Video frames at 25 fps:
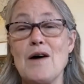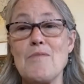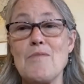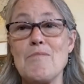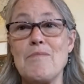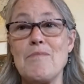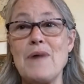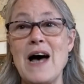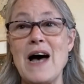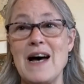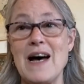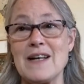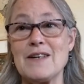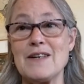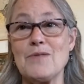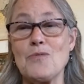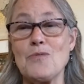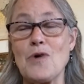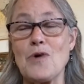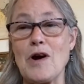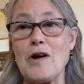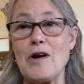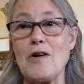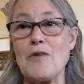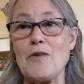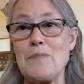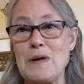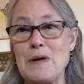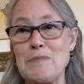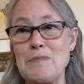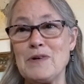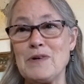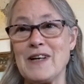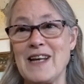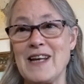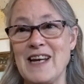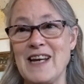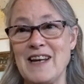But where are
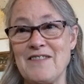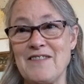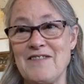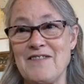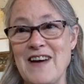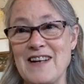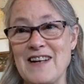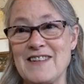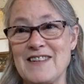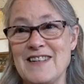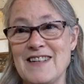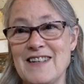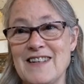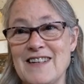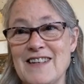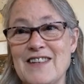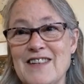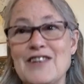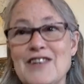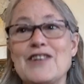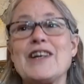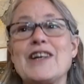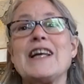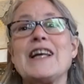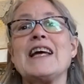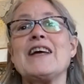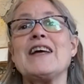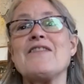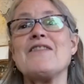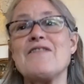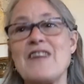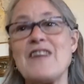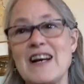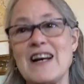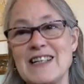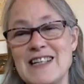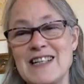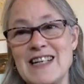people getting infected? They're getting
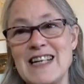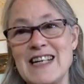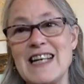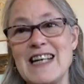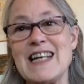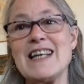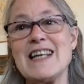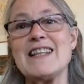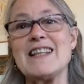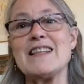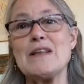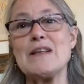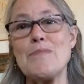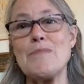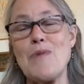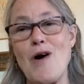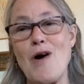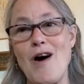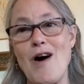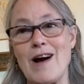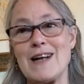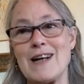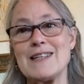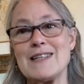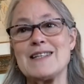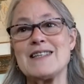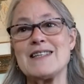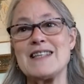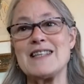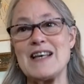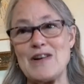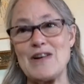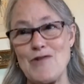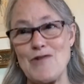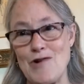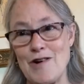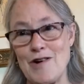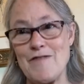infected in the pockets
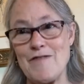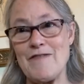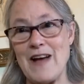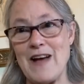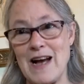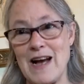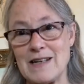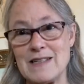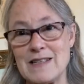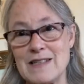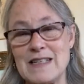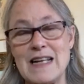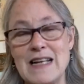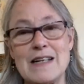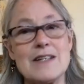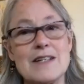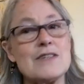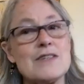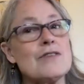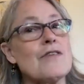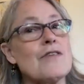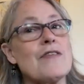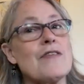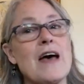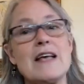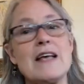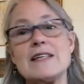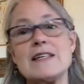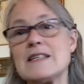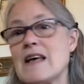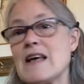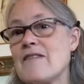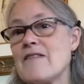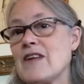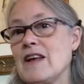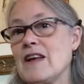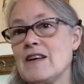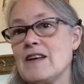that aren't vaccinated. So that
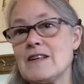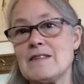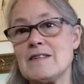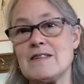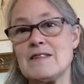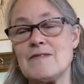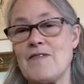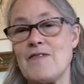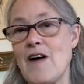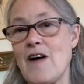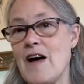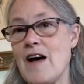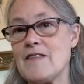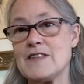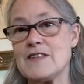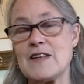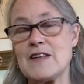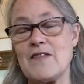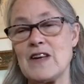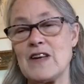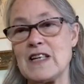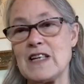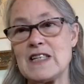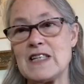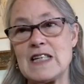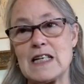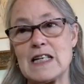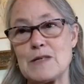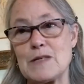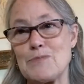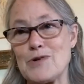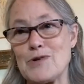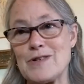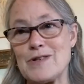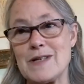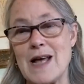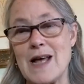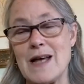75,
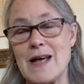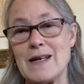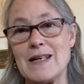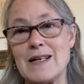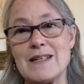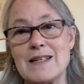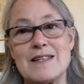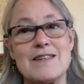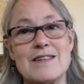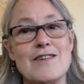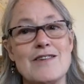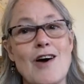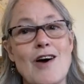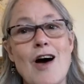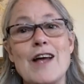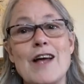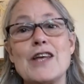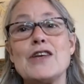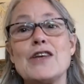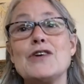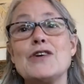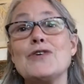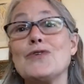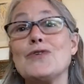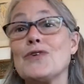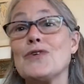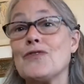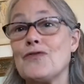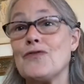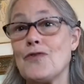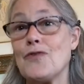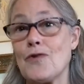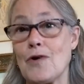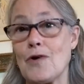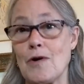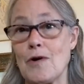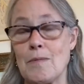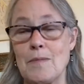76% is not
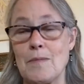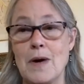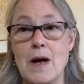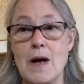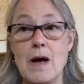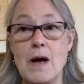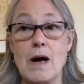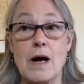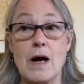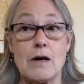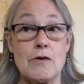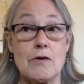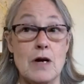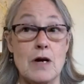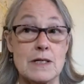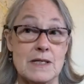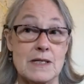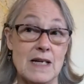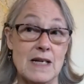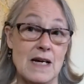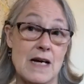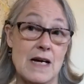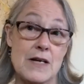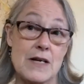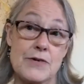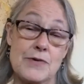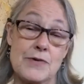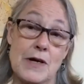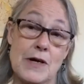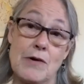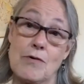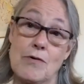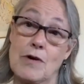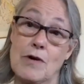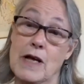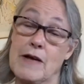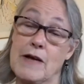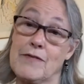uniform across the country
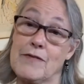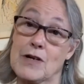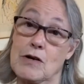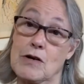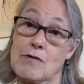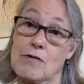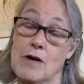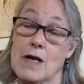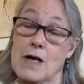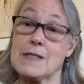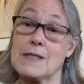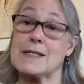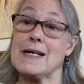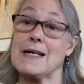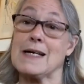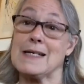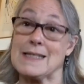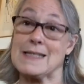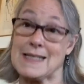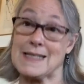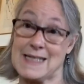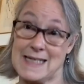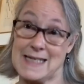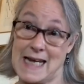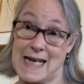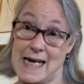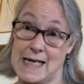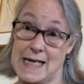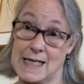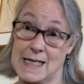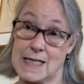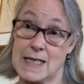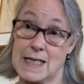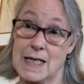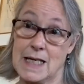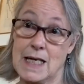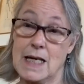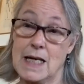or even across a
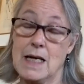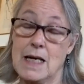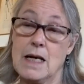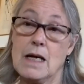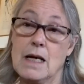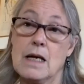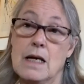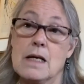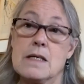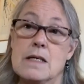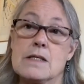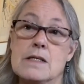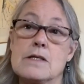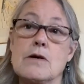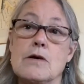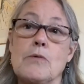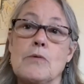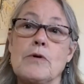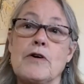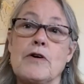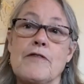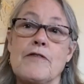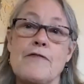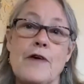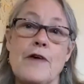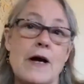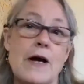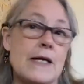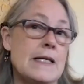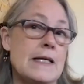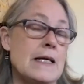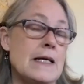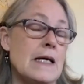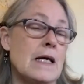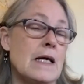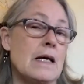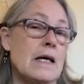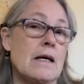state. So we're
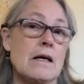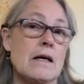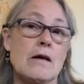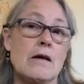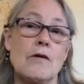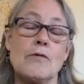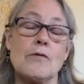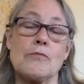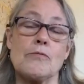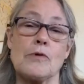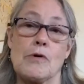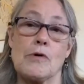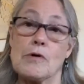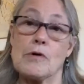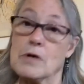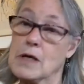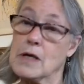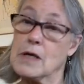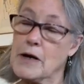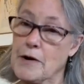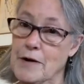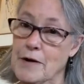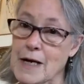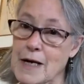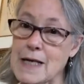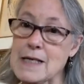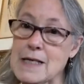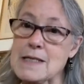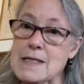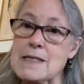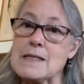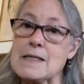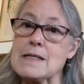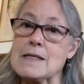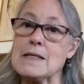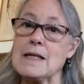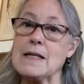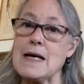finding, rural
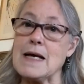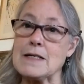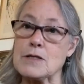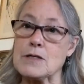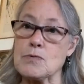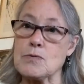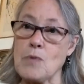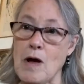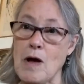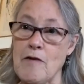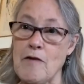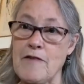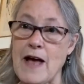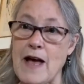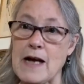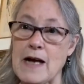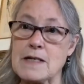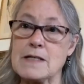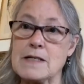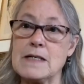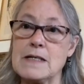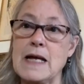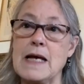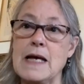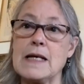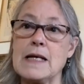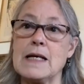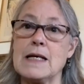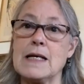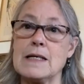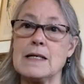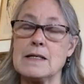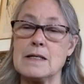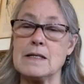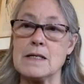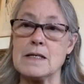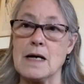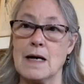areas less well
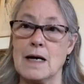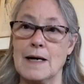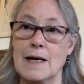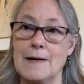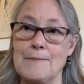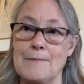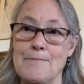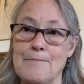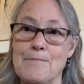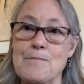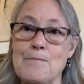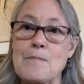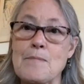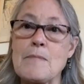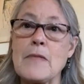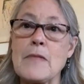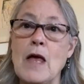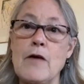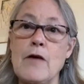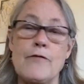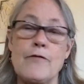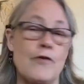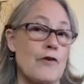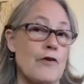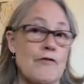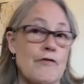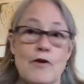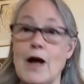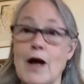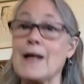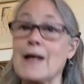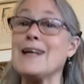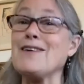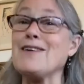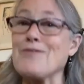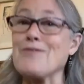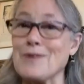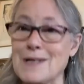vaccinated for a
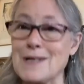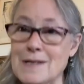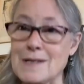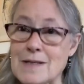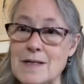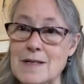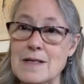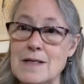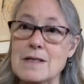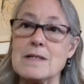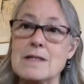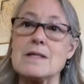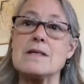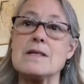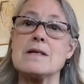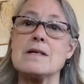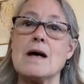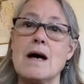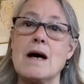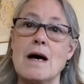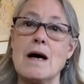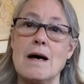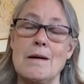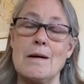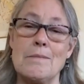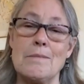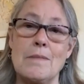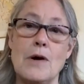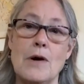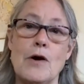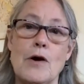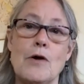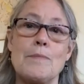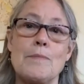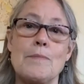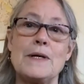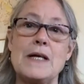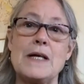variety of reasons.
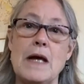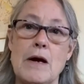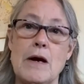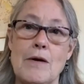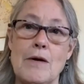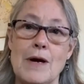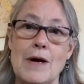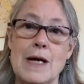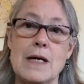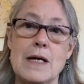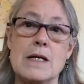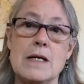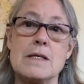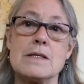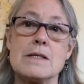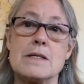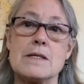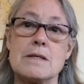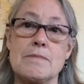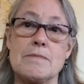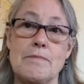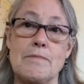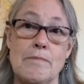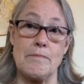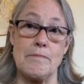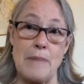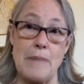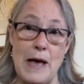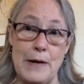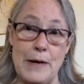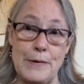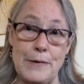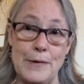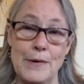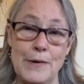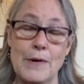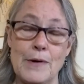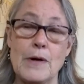Urban areas
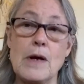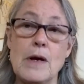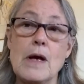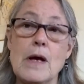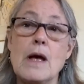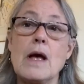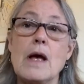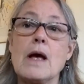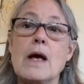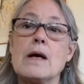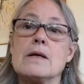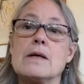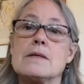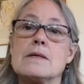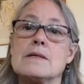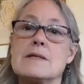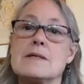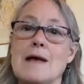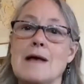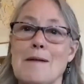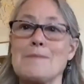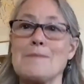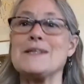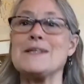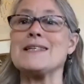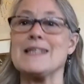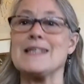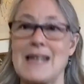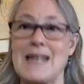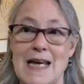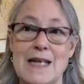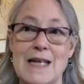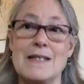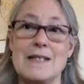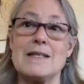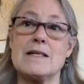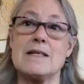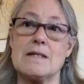better, some
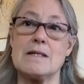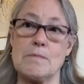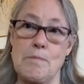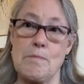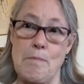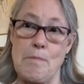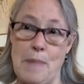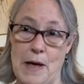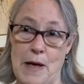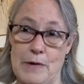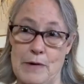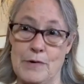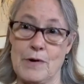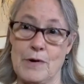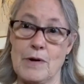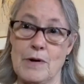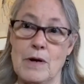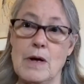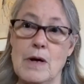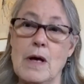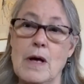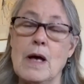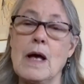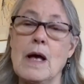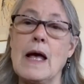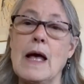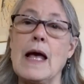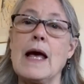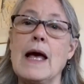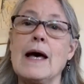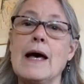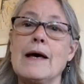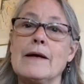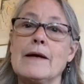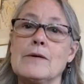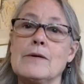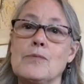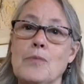states better.
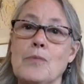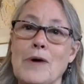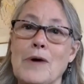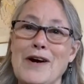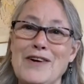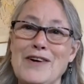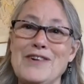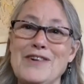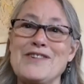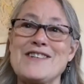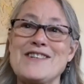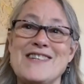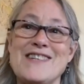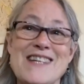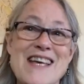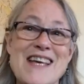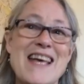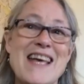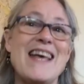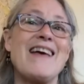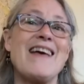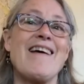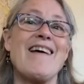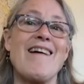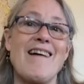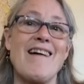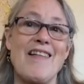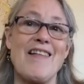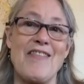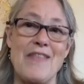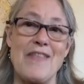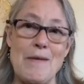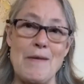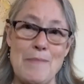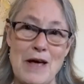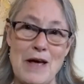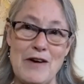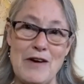And where you're seeing
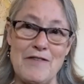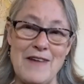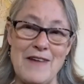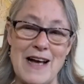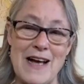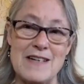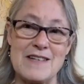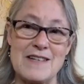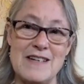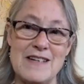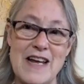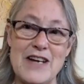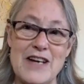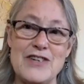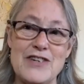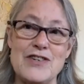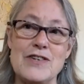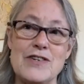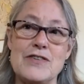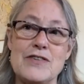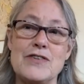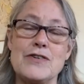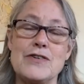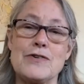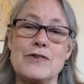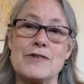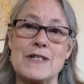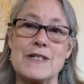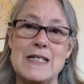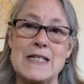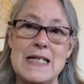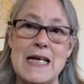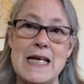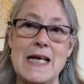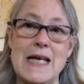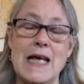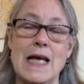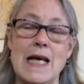the better vaccinations,
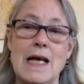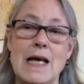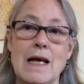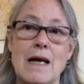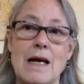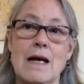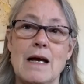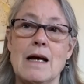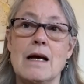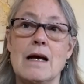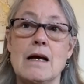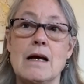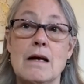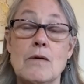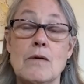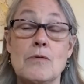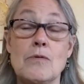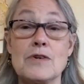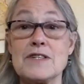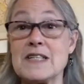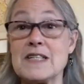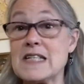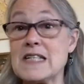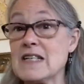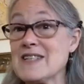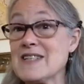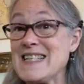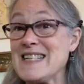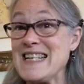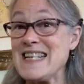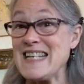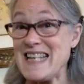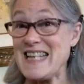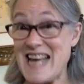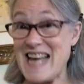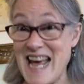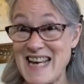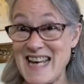we're still
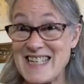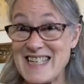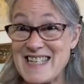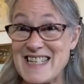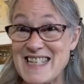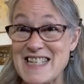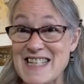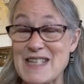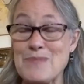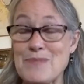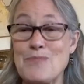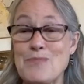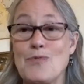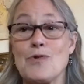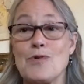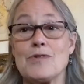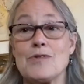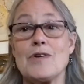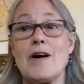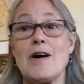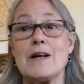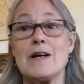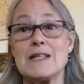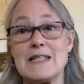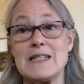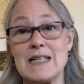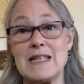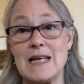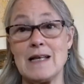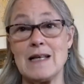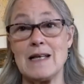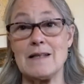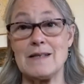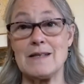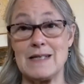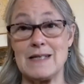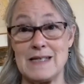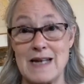seeing cases. We're not
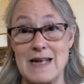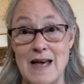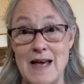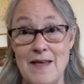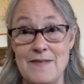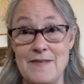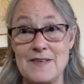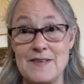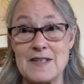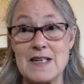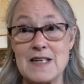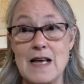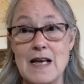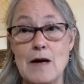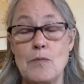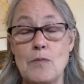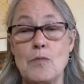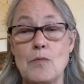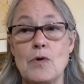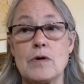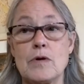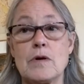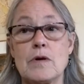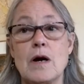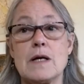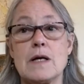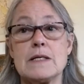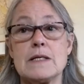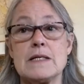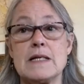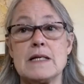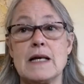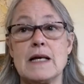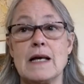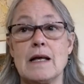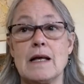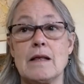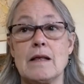seeing the deaths, and we're not
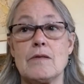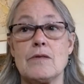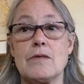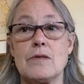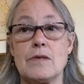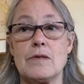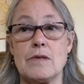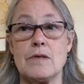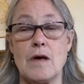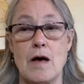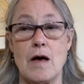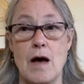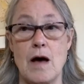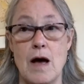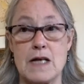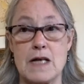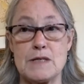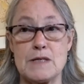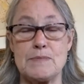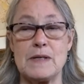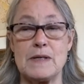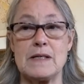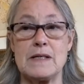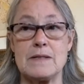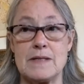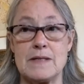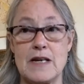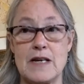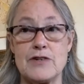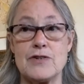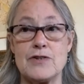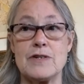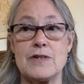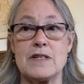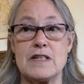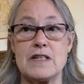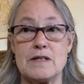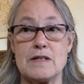seeing
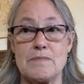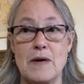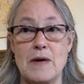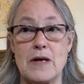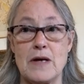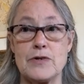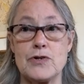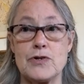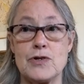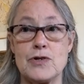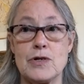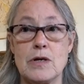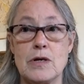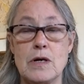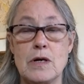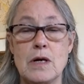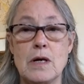hospitalizations as much.